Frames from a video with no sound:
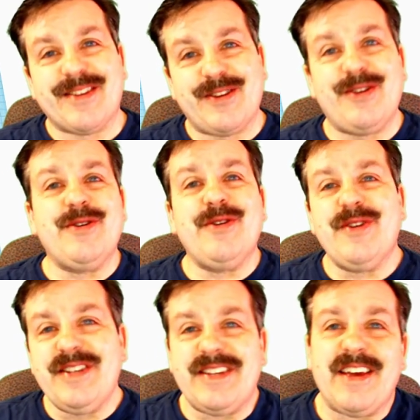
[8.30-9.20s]

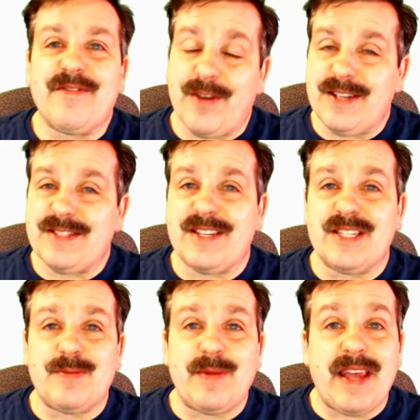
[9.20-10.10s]
Good day, friends. It
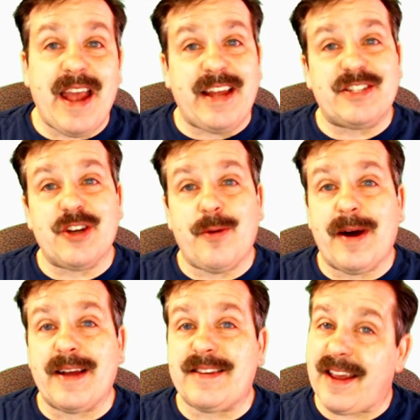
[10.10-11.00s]
is me, HL
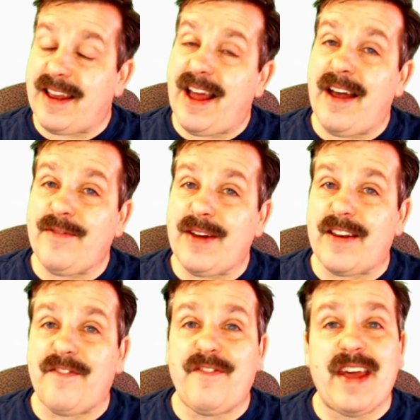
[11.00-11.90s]
Mod Tech, and I've got
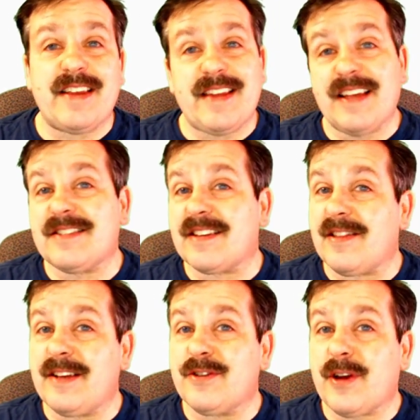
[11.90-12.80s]
a fantastic
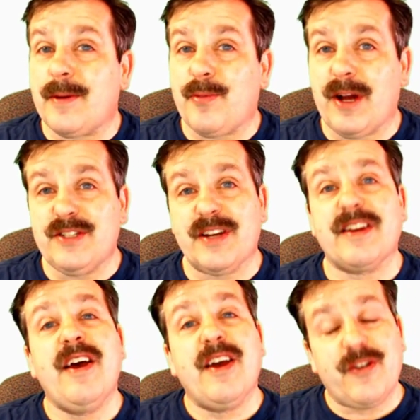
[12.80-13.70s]
laser cut project
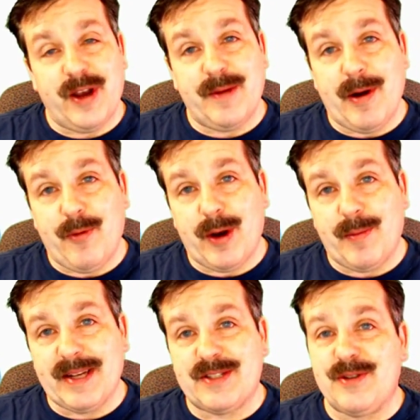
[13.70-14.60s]
created by one of
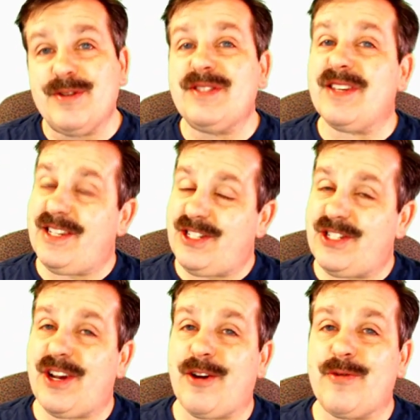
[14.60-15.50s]
my students that he's
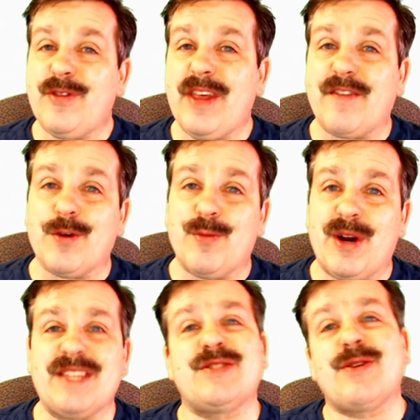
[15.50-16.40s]
sharing with
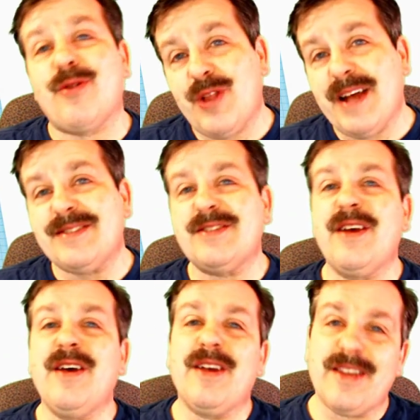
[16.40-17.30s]
everybody. So let's
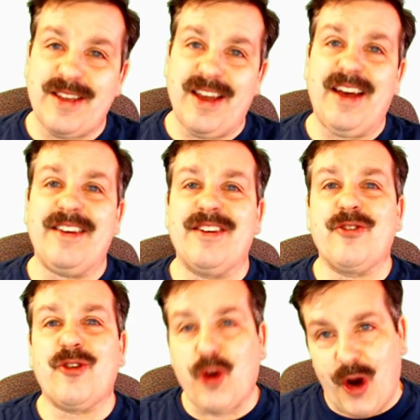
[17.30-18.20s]
get
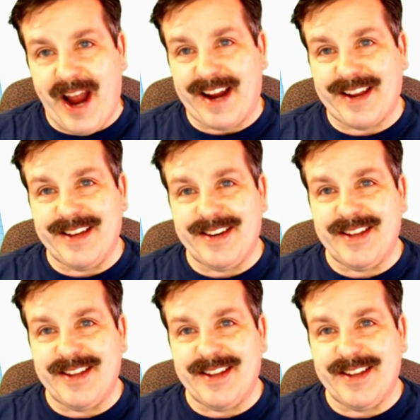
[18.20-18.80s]
cracking.